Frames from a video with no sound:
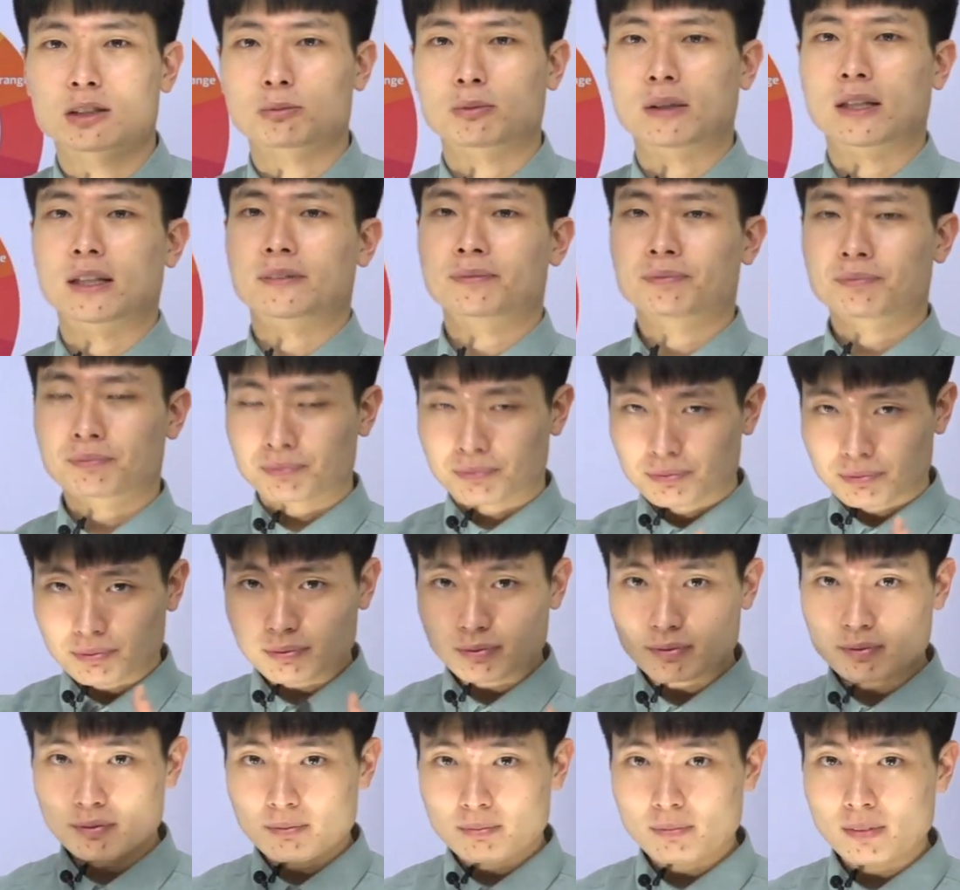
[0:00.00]
when
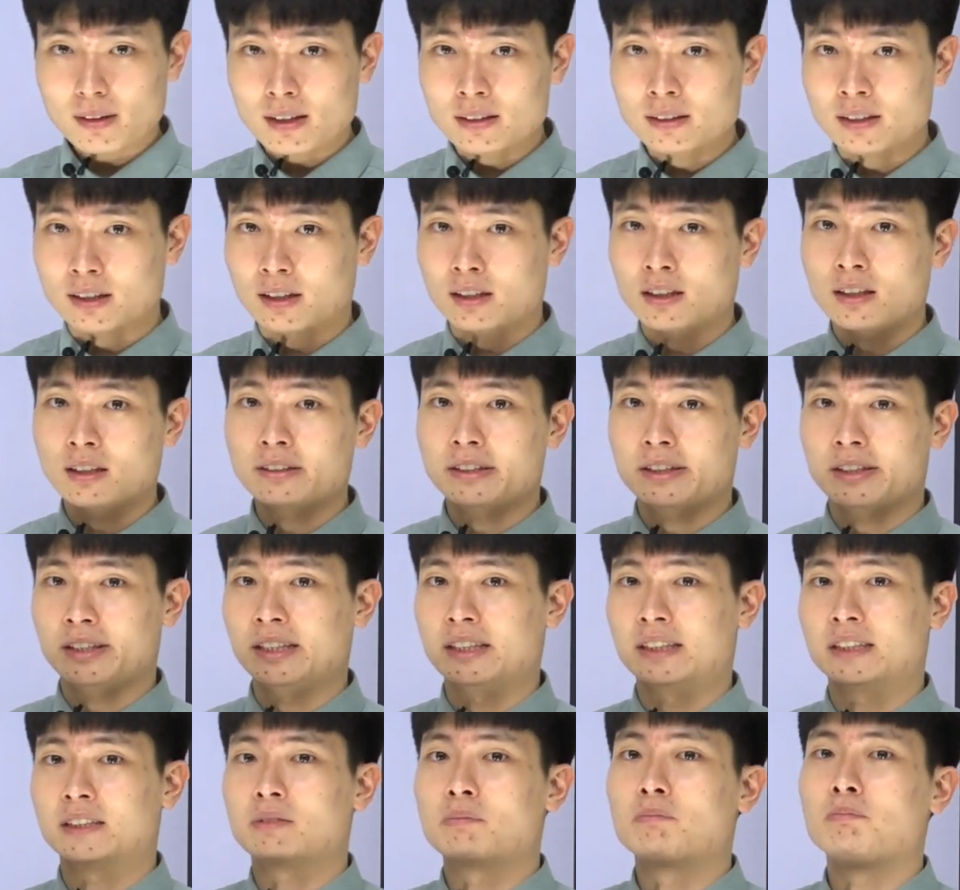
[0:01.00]
the color
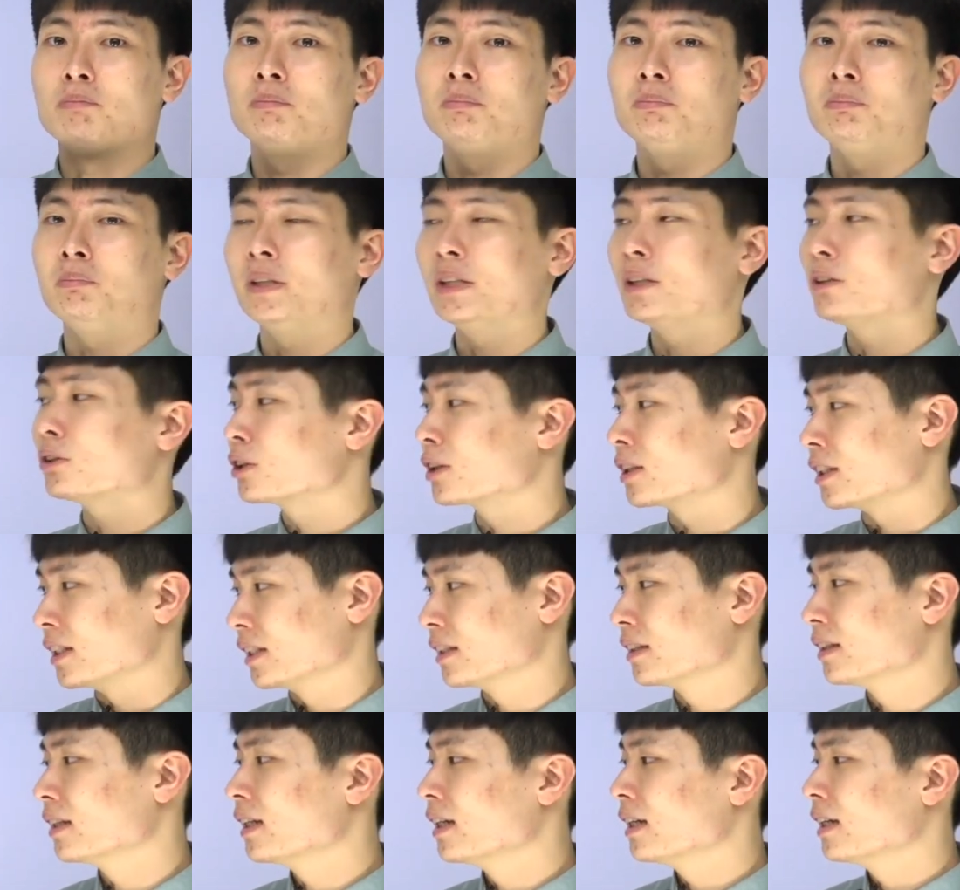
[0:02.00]
is
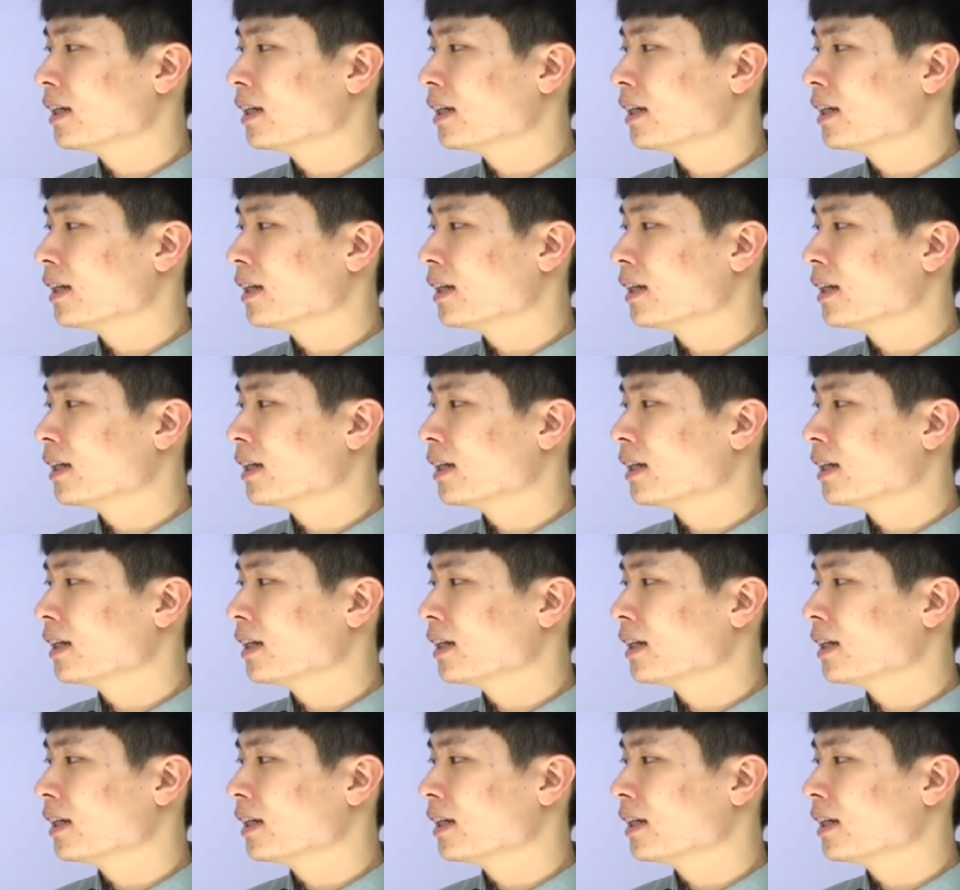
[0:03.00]
muted.